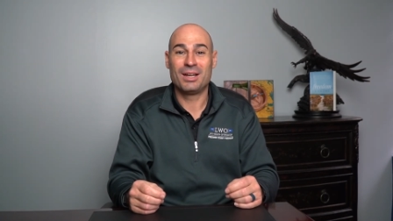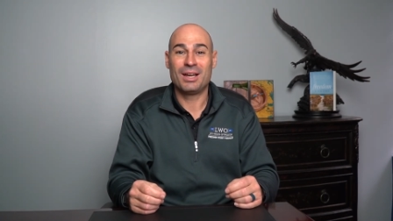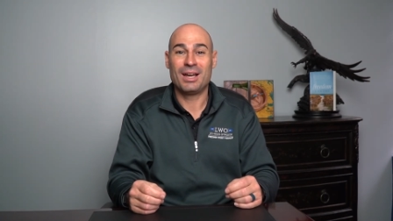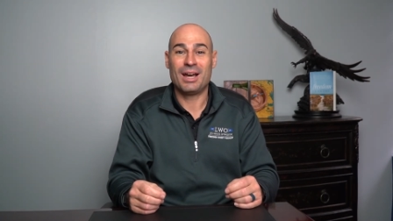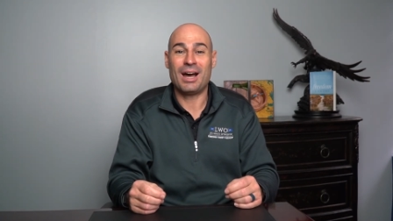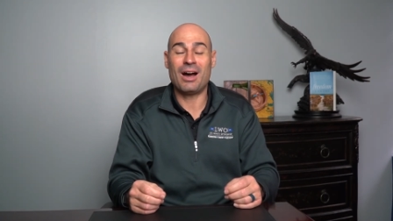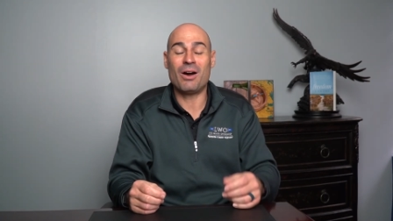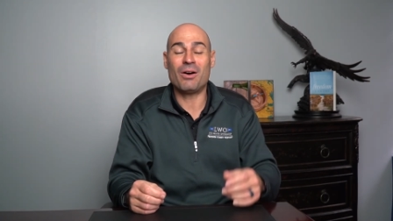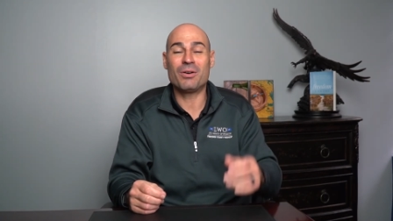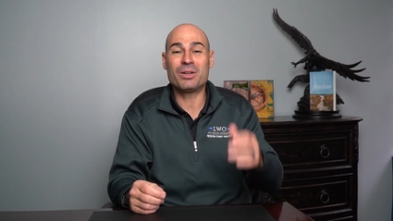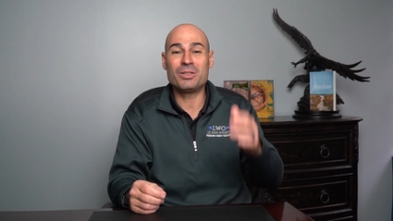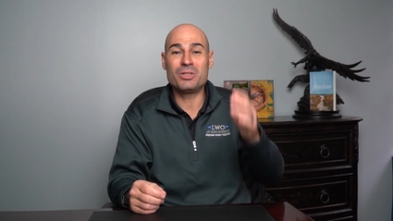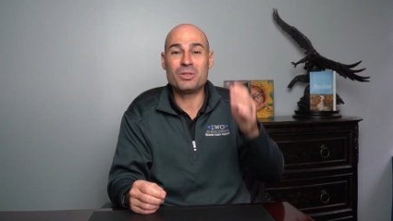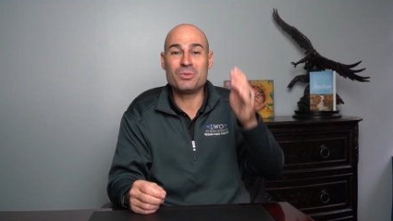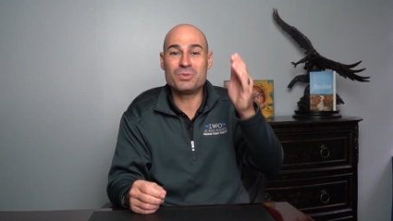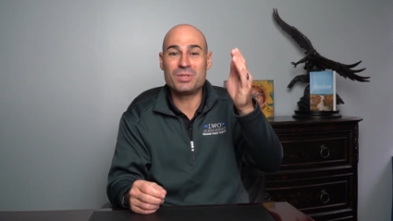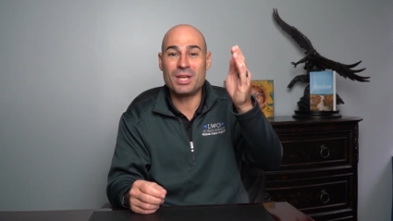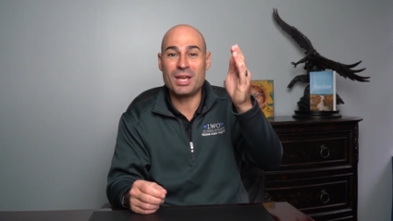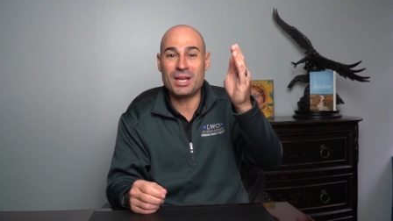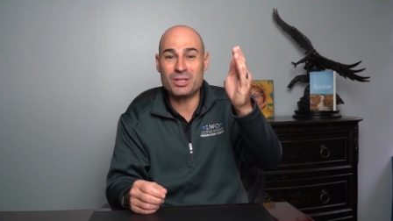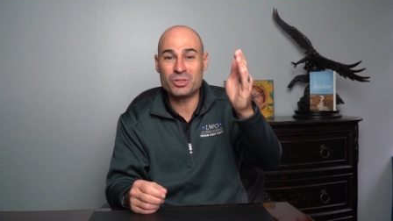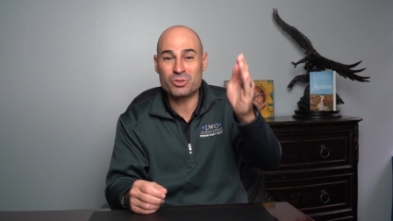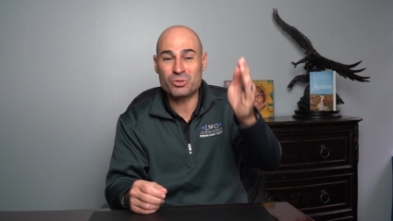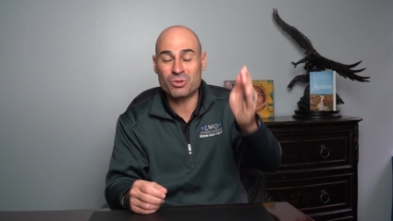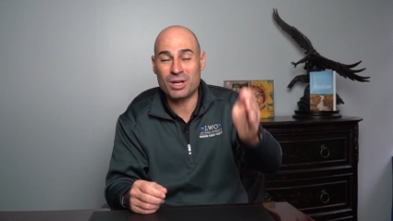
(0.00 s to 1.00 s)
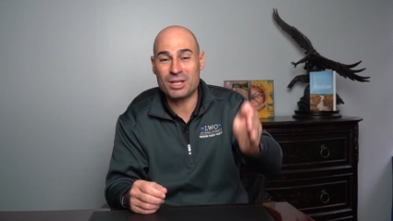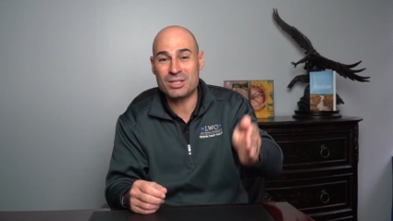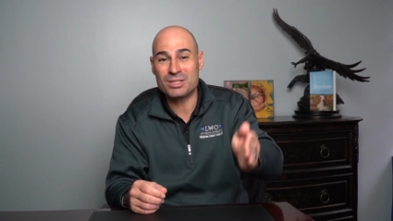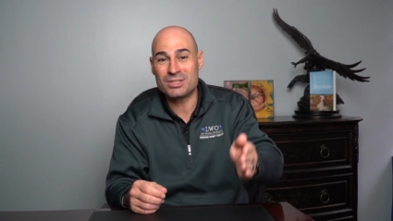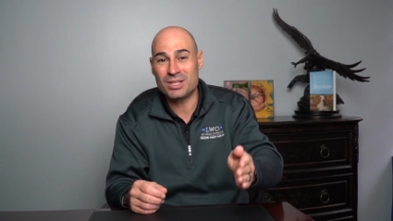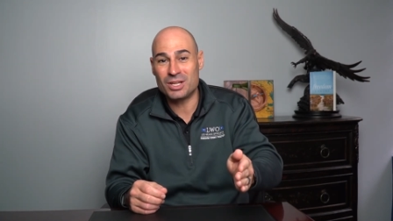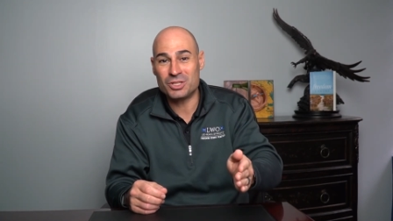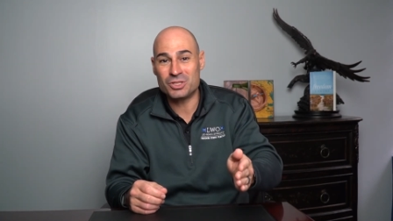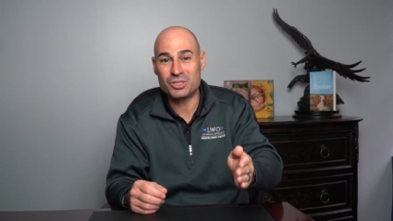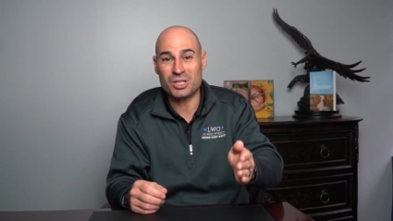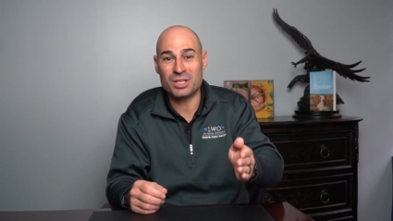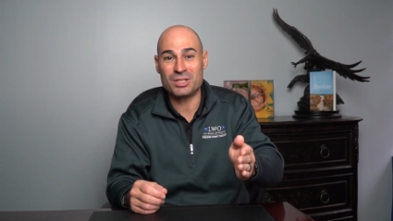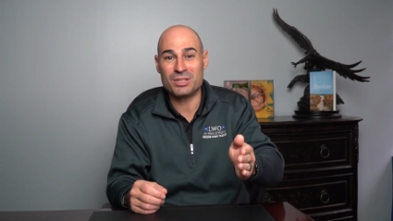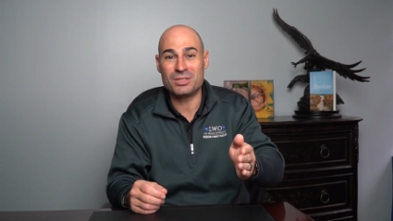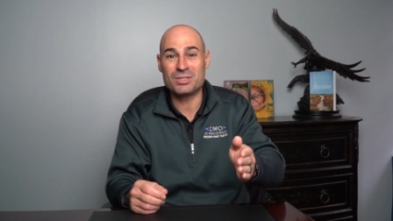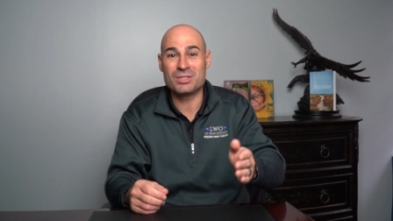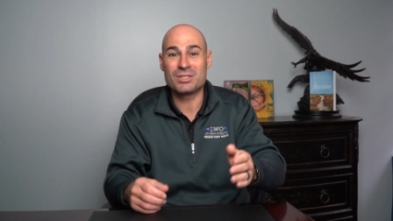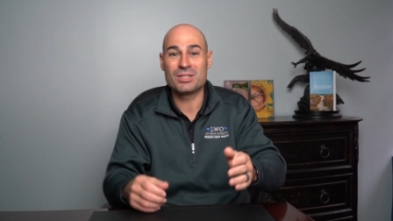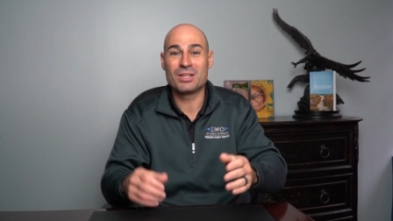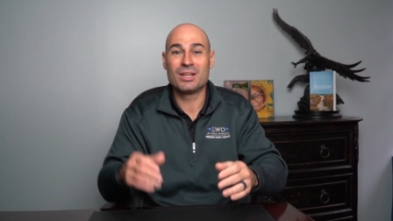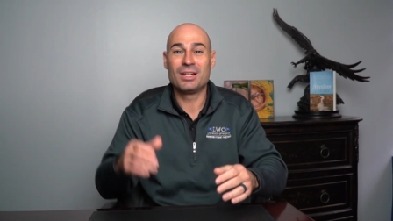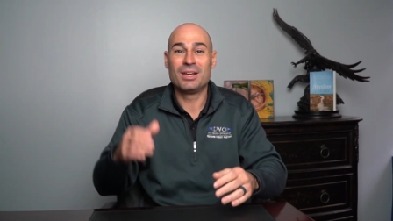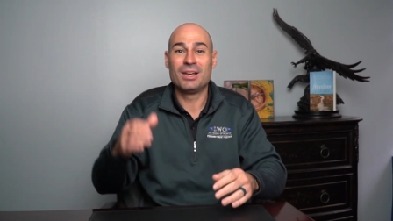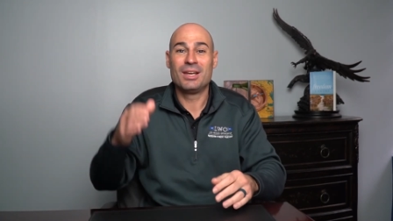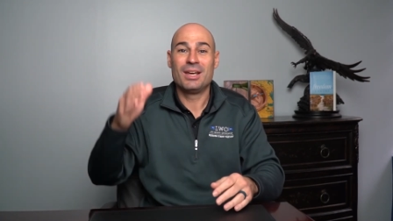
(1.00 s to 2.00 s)
How can you take
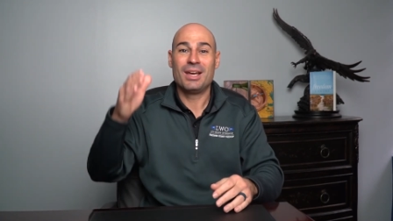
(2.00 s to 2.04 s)
transitions